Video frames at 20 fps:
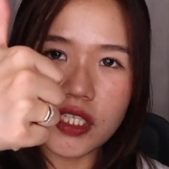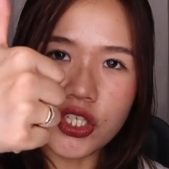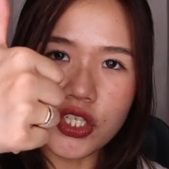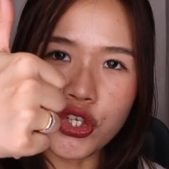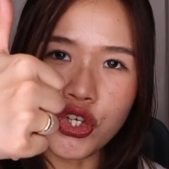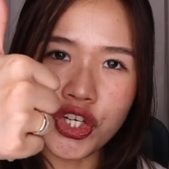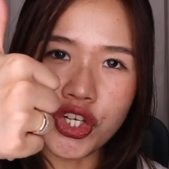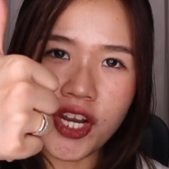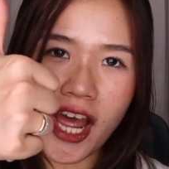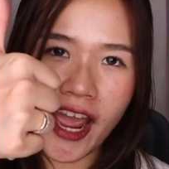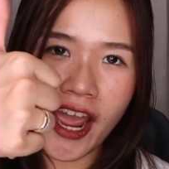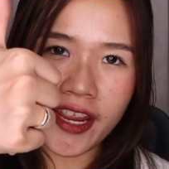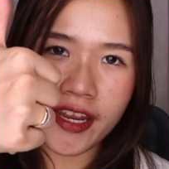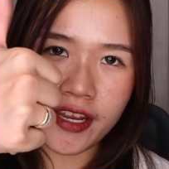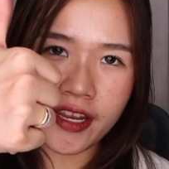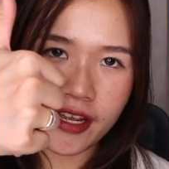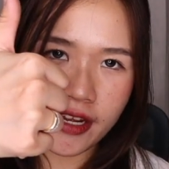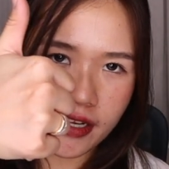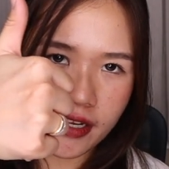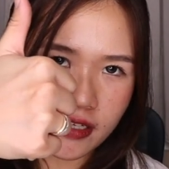Good
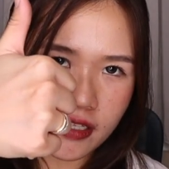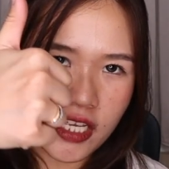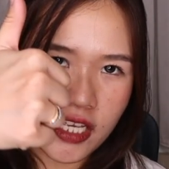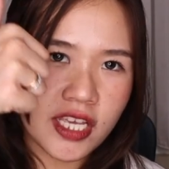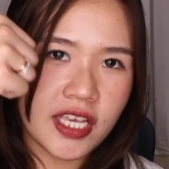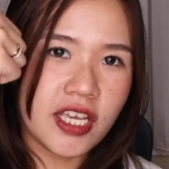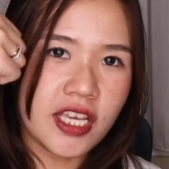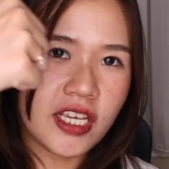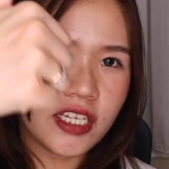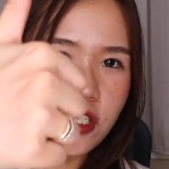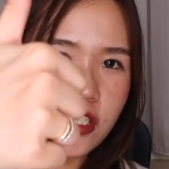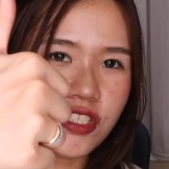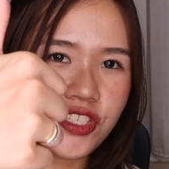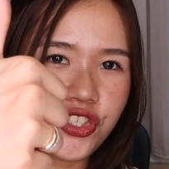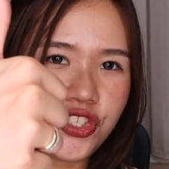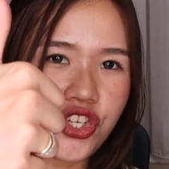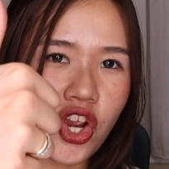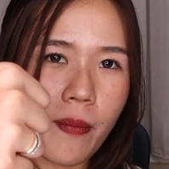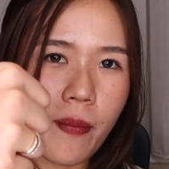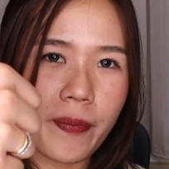idea.
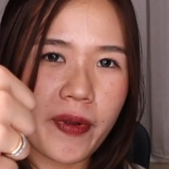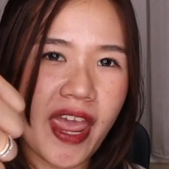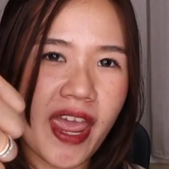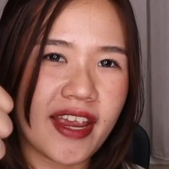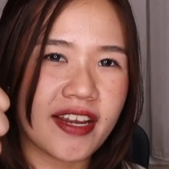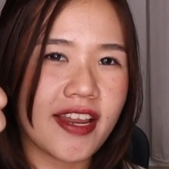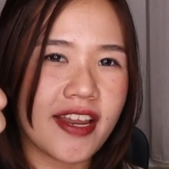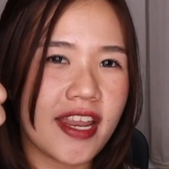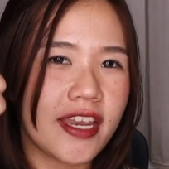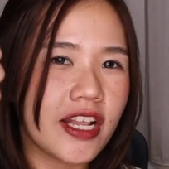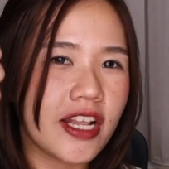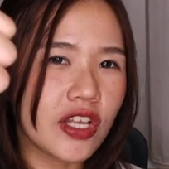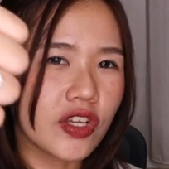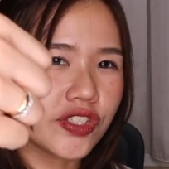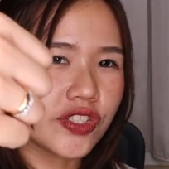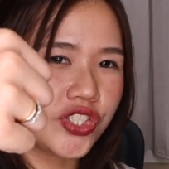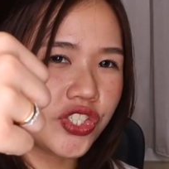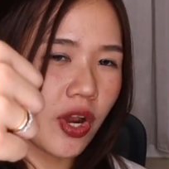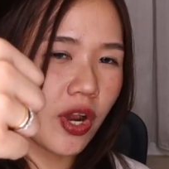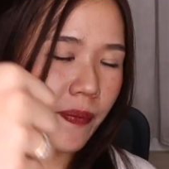Good job, KANGDANIEL.
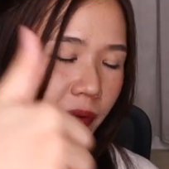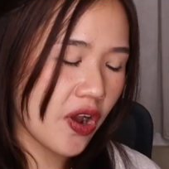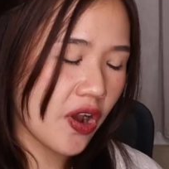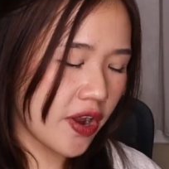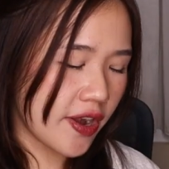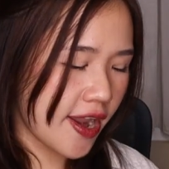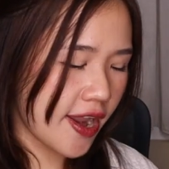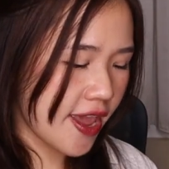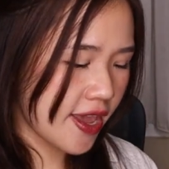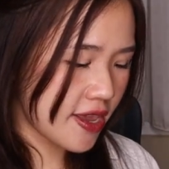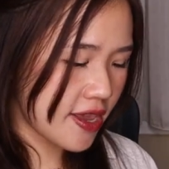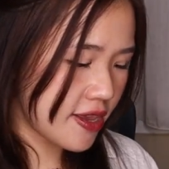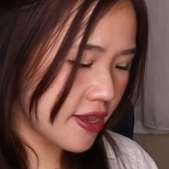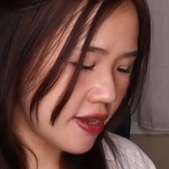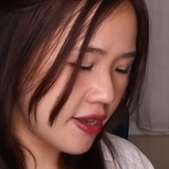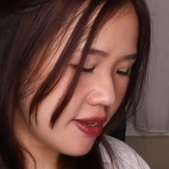Good job, Connect.